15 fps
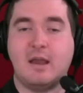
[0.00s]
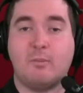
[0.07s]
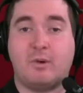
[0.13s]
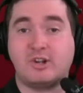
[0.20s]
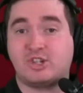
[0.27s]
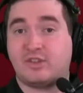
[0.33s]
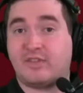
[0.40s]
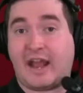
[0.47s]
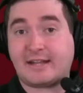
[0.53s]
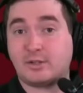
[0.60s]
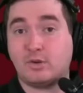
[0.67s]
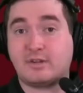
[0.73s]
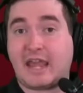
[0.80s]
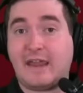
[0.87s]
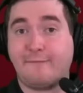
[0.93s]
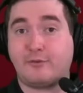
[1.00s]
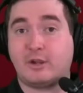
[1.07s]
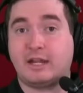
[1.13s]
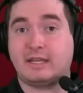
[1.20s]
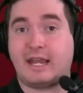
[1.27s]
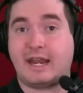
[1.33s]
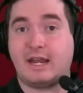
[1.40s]
which that's okay for
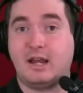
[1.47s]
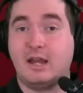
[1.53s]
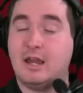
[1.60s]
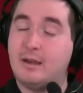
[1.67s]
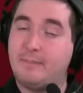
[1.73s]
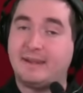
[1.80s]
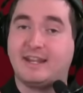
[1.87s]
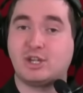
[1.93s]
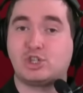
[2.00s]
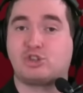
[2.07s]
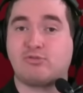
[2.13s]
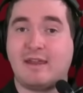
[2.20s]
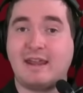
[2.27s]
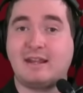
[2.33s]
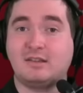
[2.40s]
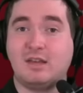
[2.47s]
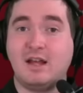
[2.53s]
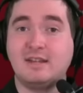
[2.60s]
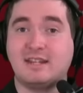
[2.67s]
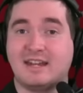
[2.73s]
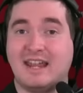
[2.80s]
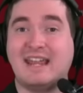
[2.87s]
Atlanta because Drake
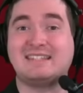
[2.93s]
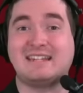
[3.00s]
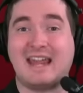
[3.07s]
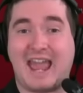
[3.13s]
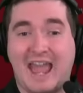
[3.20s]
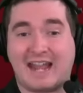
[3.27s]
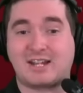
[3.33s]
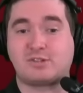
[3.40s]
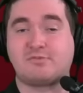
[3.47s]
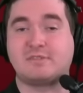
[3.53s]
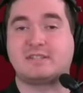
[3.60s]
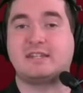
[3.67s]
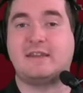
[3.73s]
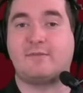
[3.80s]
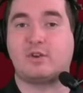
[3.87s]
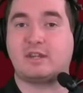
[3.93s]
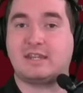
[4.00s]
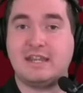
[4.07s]
London is an X receiver.